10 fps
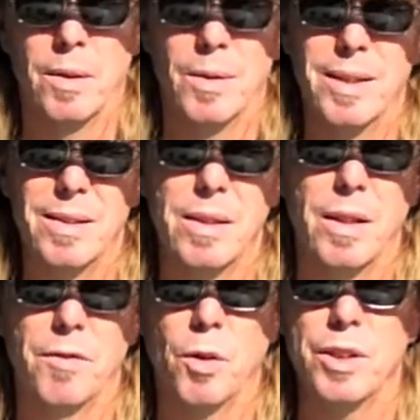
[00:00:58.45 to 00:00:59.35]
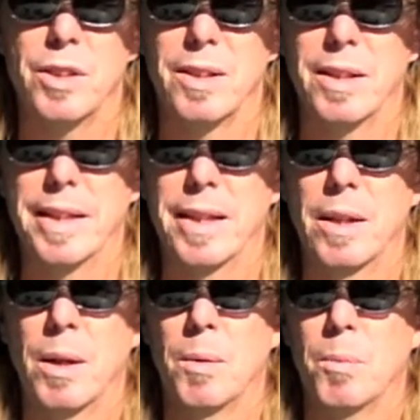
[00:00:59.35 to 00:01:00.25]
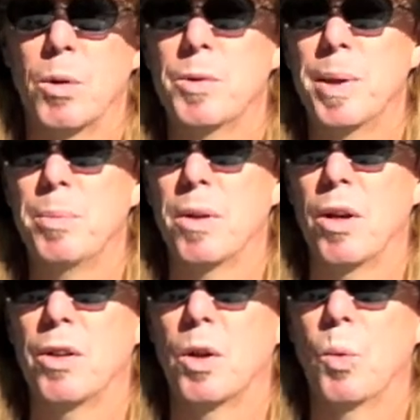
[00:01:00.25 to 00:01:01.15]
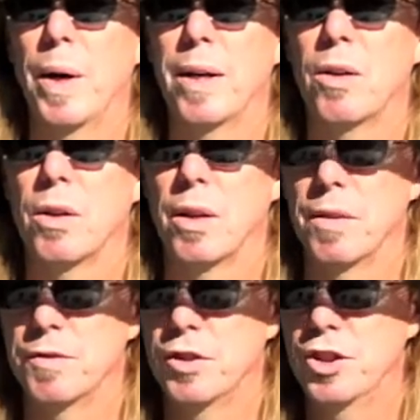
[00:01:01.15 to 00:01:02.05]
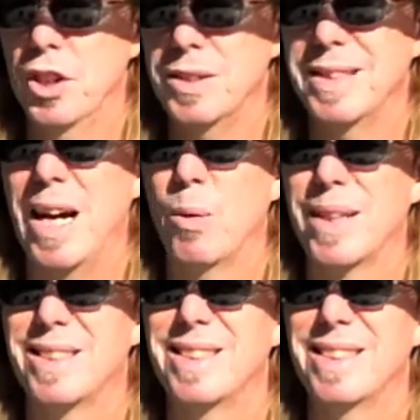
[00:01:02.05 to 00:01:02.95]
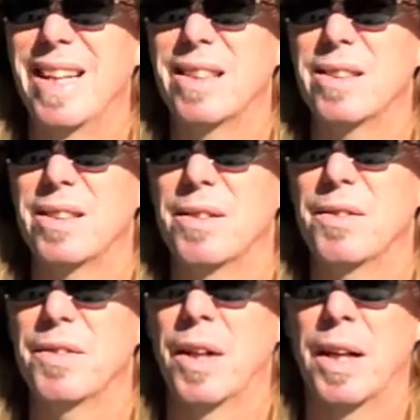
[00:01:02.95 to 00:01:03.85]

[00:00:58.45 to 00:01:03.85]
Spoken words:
Well, unfortunately, most people aren't aware of just how extensive